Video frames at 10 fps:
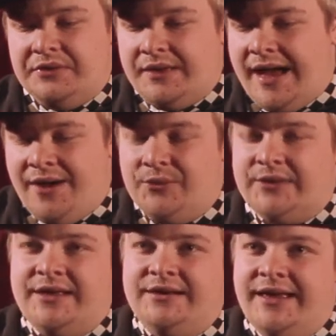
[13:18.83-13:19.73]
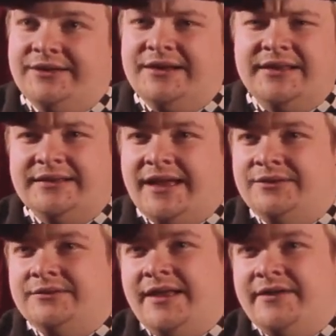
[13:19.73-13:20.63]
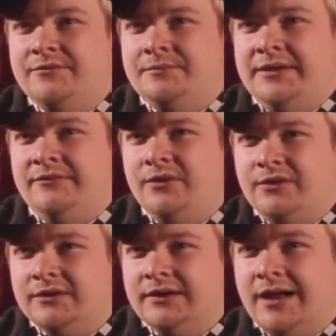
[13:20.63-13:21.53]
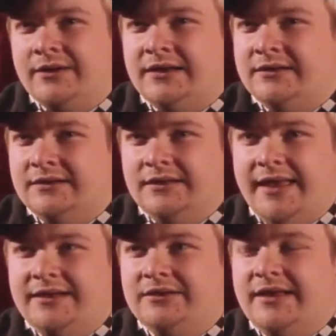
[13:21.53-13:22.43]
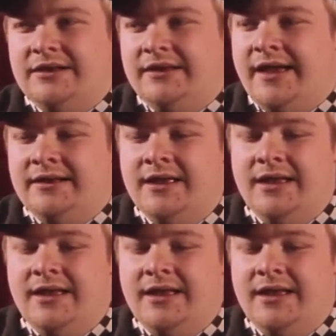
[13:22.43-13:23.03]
How can any kind of love be wrong? How can any kind